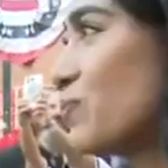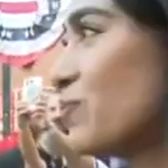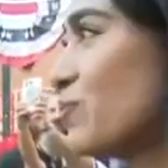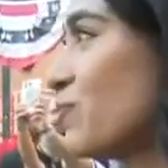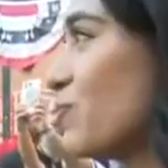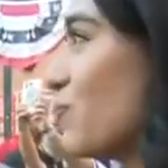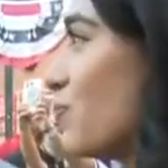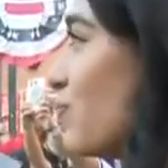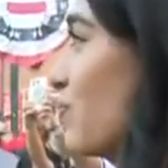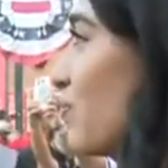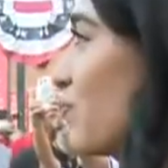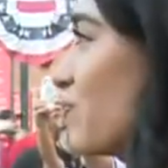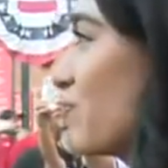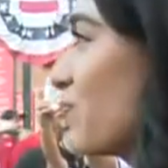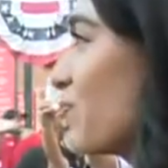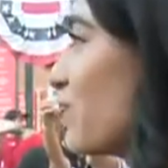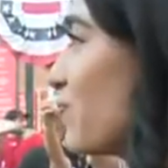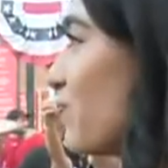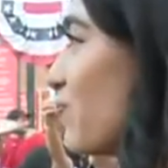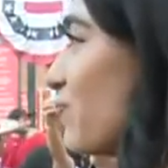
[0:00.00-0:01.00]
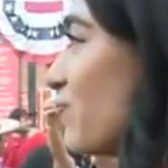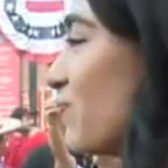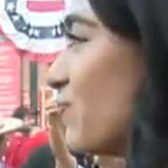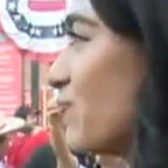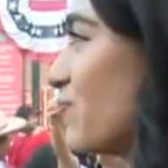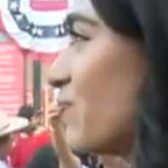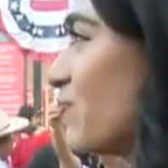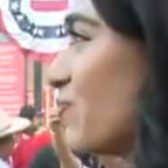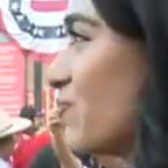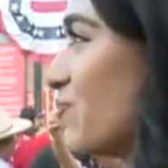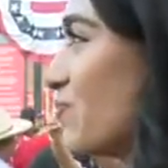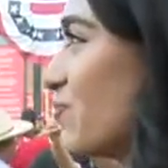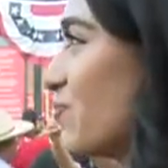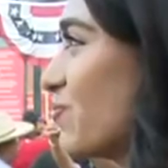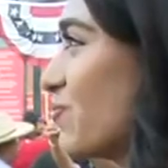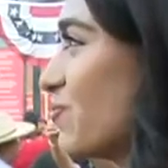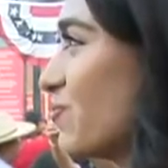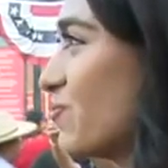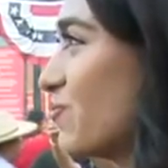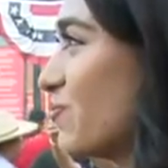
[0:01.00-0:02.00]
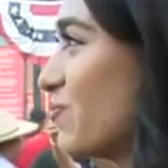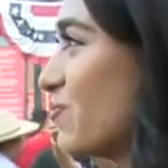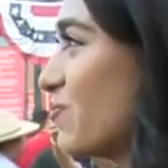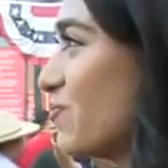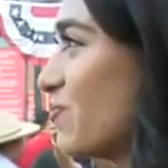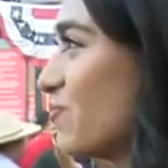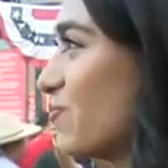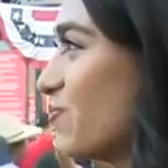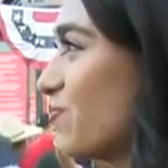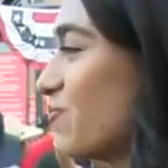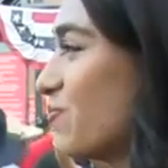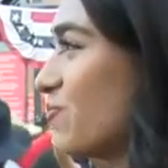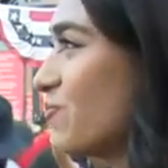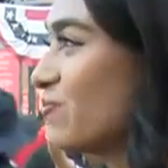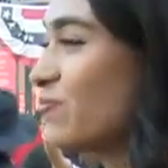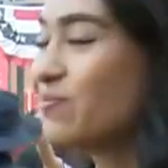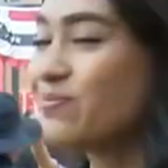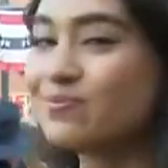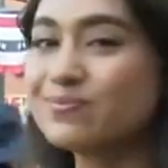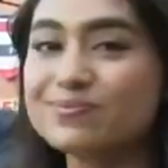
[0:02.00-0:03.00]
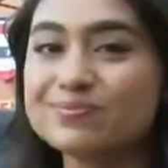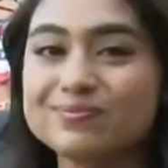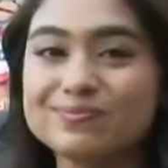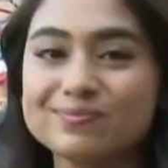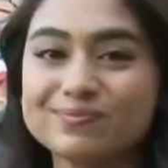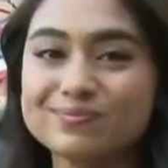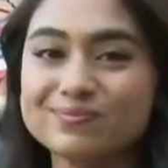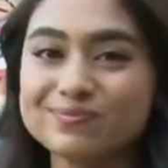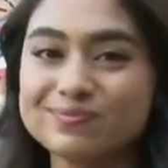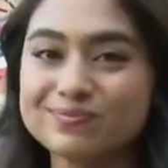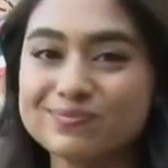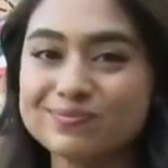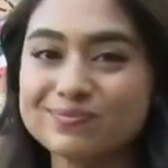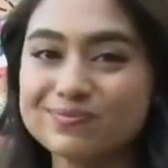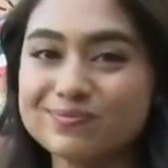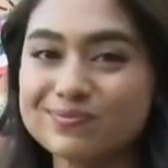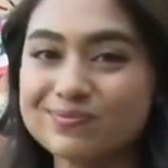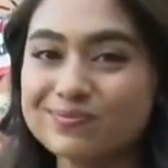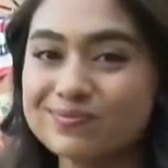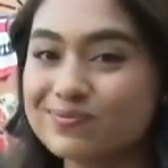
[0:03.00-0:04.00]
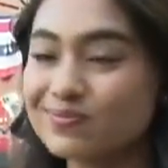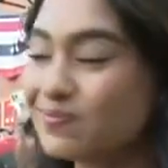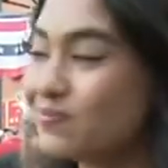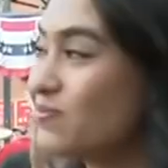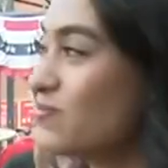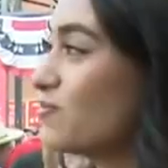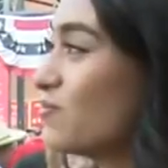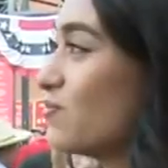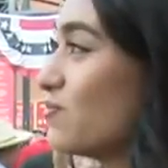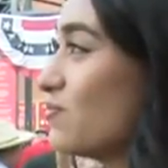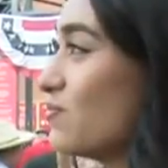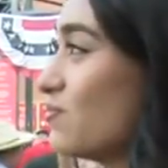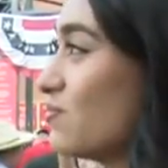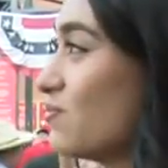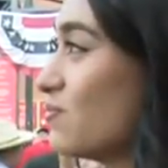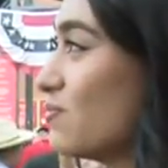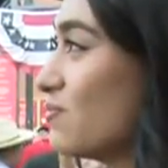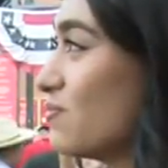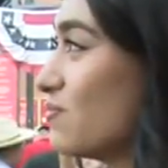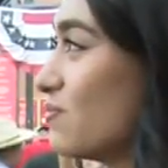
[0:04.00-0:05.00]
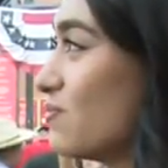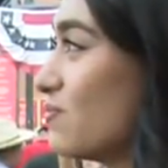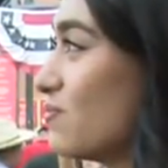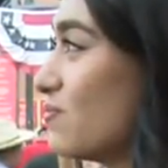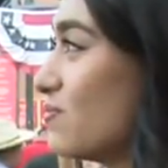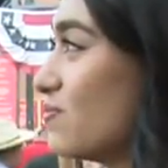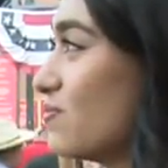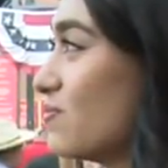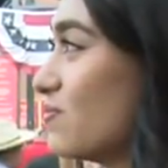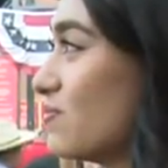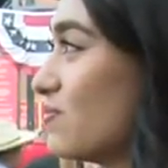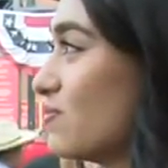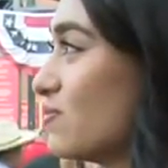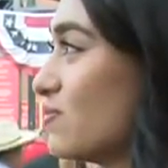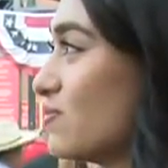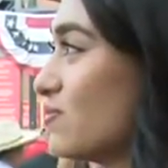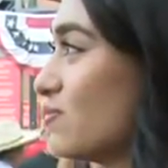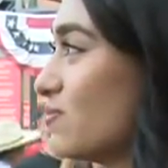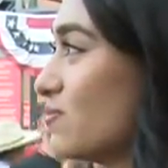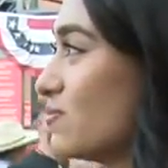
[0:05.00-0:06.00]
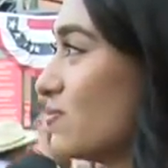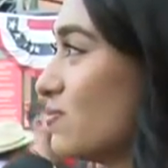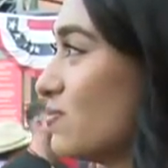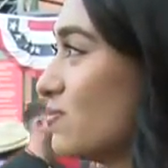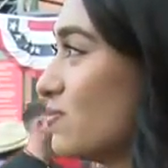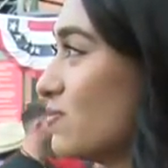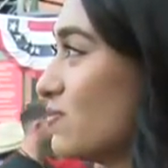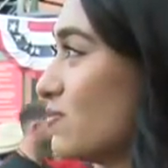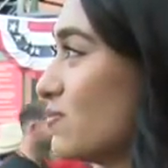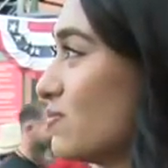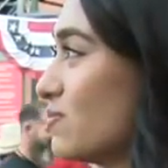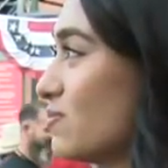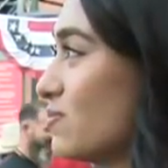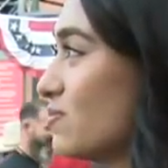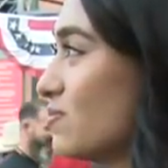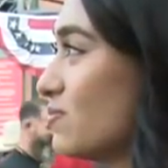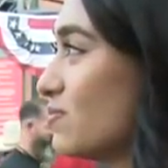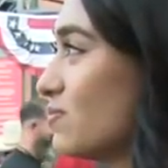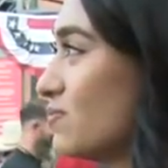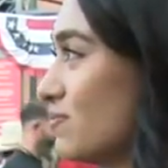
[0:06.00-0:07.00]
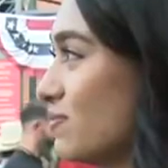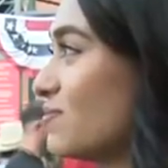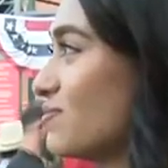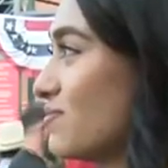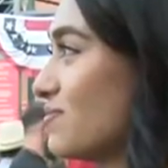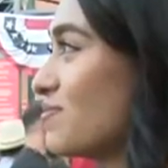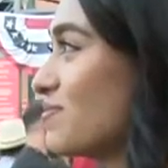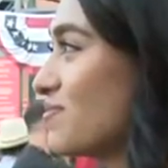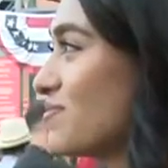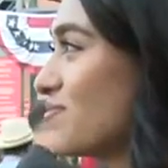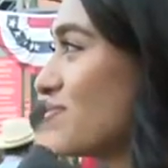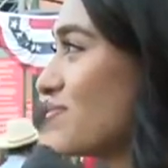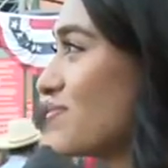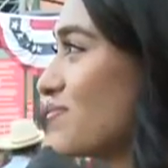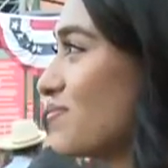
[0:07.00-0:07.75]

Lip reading: No words are spoken by the person on screen.